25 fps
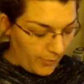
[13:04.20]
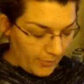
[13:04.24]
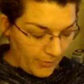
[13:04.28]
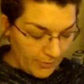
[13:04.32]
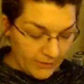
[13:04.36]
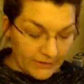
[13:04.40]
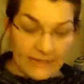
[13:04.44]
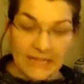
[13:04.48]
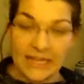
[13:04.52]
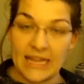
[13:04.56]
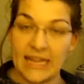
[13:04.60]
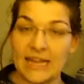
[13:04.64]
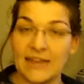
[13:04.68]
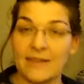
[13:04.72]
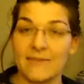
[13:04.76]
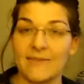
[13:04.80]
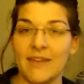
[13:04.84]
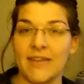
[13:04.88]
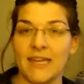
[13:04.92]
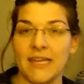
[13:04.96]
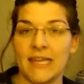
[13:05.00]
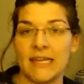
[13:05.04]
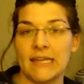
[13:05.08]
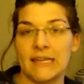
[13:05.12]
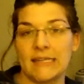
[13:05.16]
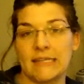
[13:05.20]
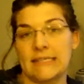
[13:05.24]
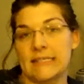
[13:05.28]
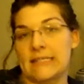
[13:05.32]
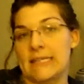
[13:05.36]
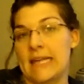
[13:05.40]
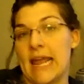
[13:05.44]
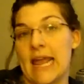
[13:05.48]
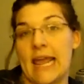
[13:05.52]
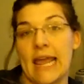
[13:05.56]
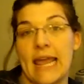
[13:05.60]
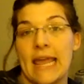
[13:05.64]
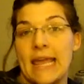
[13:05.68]
navy
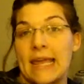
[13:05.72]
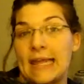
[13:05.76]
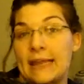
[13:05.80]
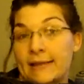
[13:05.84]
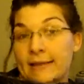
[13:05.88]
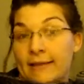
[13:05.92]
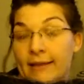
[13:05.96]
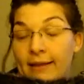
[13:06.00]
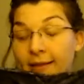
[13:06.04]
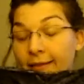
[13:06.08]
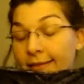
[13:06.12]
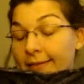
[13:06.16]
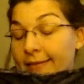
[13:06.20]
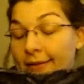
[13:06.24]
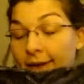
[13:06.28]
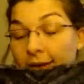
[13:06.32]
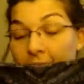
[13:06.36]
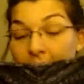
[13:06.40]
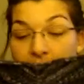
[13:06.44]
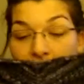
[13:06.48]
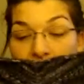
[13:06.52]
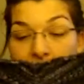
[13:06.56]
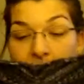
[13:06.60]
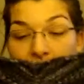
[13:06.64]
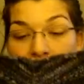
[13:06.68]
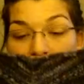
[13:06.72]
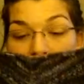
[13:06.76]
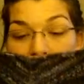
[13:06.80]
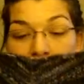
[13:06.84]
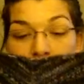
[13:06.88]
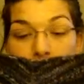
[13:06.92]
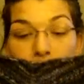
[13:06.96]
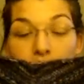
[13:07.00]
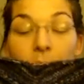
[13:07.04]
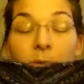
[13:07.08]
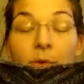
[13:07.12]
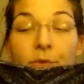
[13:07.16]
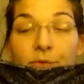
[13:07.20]
tan color, I would call
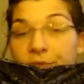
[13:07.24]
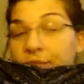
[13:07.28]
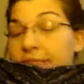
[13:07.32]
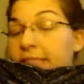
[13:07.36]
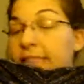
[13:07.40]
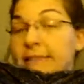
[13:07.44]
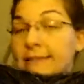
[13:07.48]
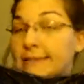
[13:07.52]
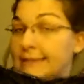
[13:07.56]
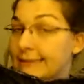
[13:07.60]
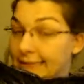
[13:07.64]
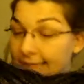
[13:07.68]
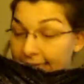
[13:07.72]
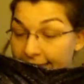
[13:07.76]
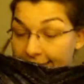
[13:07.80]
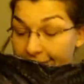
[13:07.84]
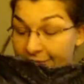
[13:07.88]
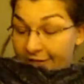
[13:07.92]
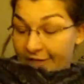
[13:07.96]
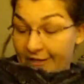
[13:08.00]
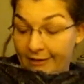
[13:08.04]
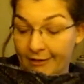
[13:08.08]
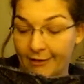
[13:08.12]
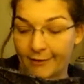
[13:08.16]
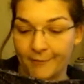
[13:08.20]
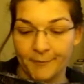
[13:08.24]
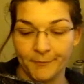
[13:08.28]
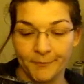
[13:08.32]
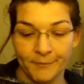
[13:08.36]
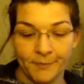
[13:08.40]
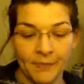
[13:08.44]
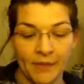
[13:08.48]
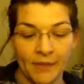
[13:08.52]
it. Mostly it's navy though.